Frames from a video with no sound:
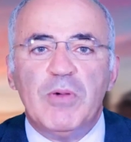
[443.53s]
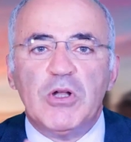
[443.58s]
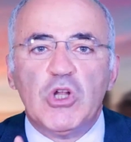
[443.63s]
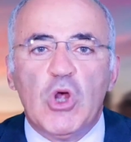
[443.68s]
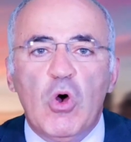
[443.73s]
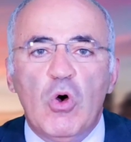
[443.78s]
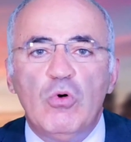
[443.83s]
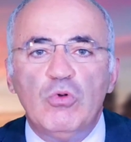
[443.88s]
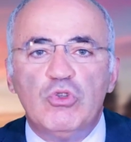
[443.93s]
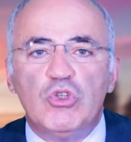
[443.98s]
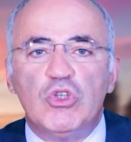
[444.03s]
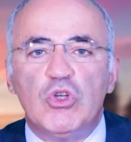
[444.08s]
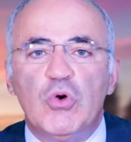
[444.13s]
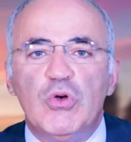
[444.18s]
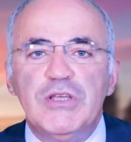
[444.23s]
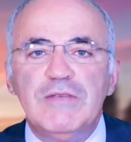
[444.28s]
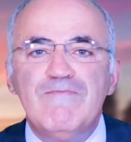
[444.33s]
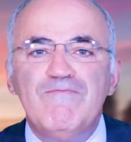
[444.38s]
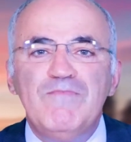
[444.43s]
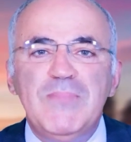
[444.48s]
but
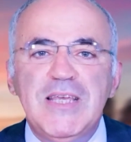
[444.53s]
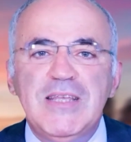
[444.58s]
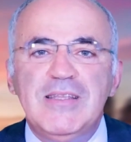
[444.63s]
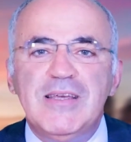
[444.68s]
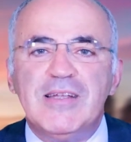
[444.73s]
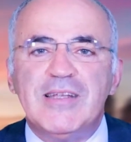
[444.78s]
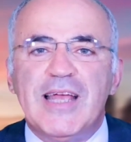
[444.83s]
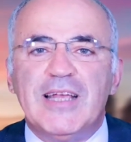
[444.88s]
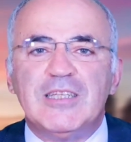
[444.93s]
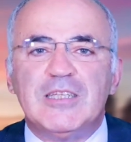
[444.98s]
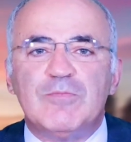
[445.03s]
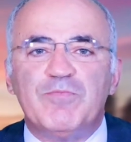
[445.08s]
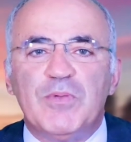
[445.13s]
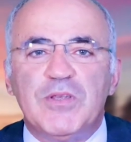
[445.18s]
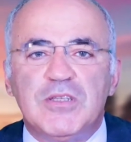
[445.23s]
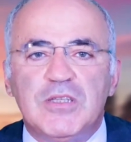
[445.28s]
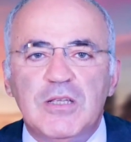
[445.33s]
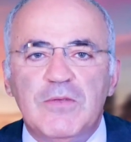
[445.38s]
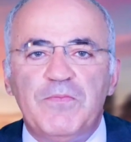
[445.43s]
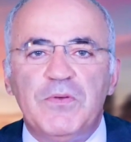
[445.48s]
also immediate and
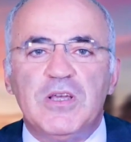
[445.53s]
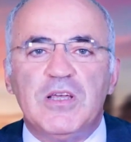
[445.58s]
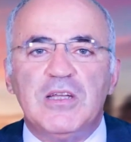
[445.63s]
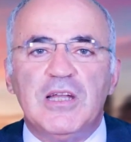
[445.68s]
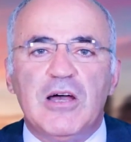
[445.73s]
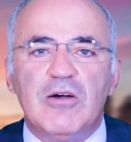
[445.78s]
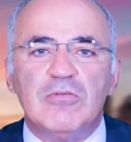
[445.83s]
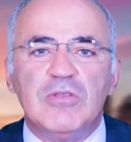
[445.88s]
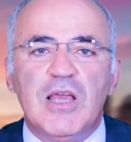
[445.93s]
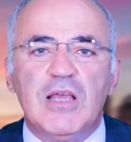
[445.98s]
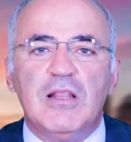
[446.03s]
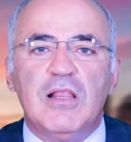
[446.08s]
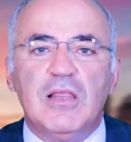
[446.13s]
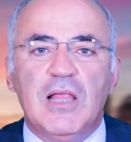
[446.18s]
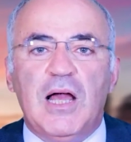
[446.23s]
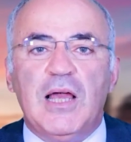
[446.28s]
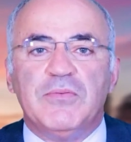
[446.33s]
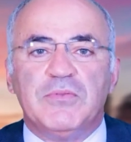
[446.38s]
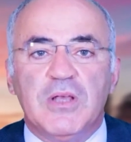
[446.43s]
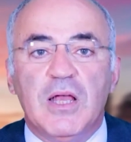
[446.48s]
specific in our daily
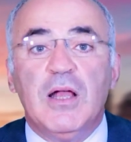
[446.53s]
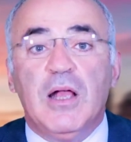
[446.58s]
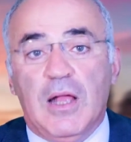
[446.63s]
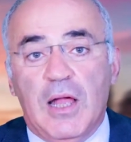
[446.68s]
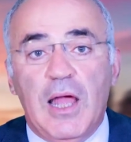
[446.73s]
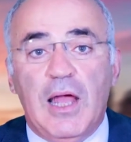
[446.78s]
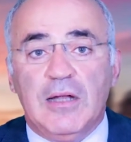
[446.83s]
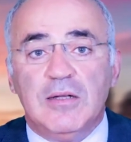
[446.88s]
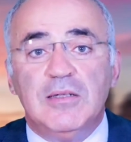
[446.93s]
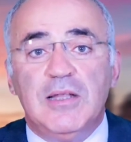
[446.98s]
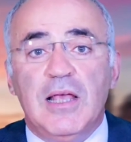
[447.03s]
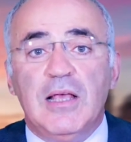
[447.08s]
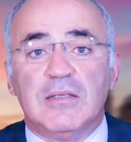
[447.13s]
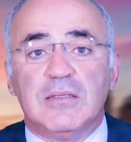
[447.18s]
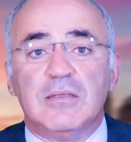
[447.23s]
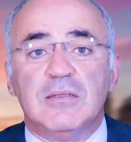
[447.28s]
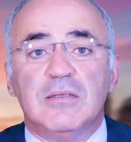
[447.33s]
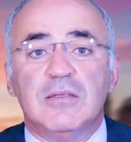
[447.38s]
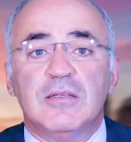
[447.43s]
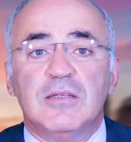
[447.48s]
lives and
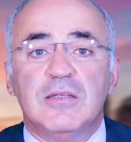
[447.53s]
death.